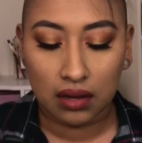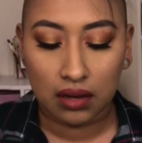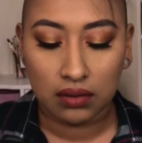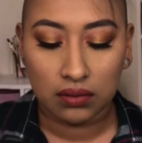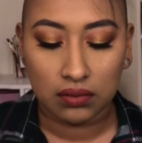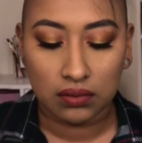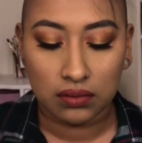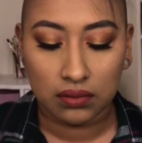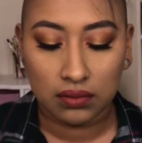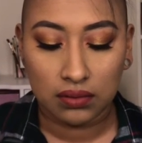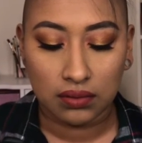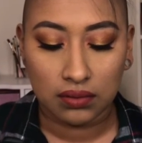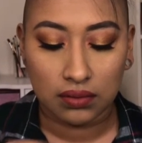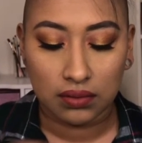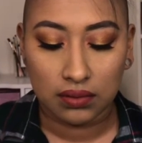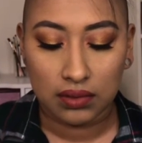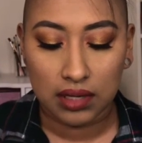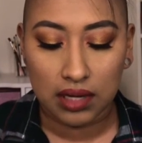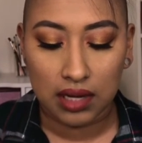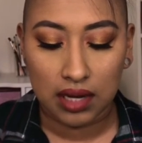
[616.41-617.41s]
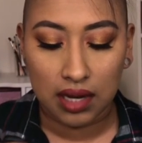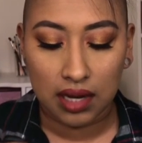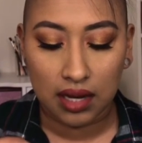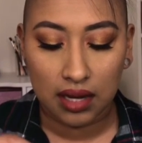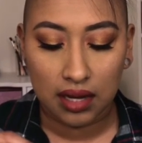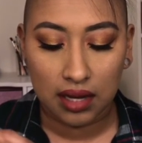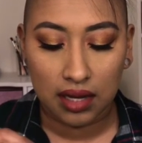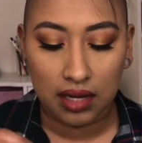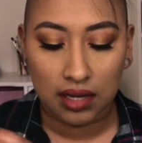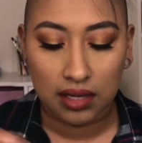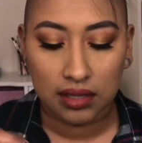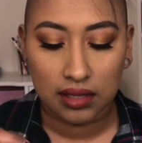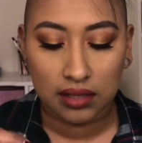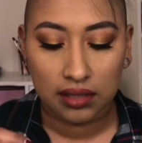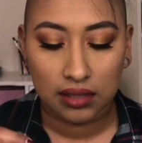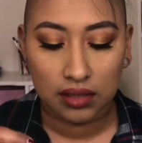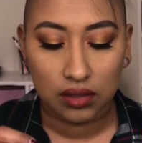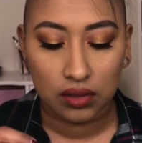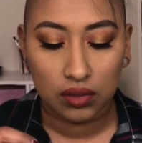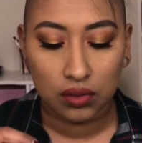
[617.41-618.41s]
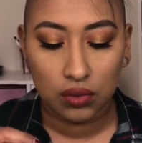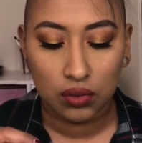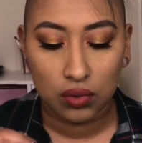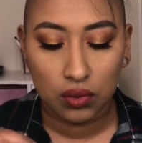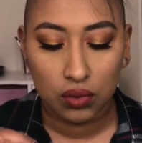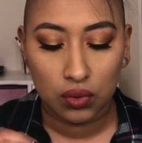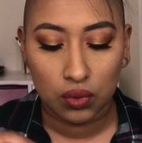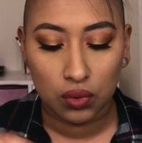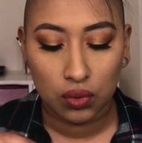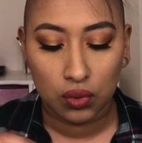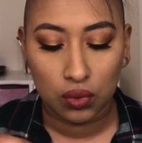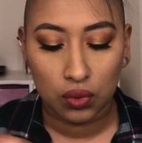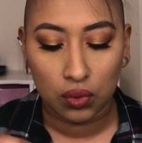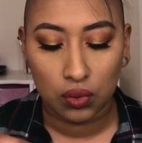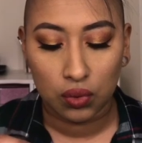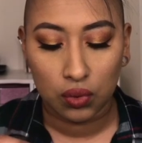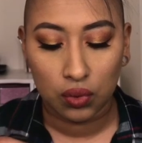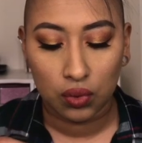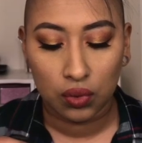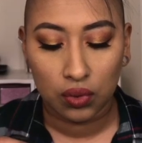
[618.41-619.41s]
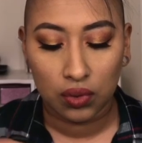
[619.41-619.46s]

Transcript: Ooh, nice. Ooh.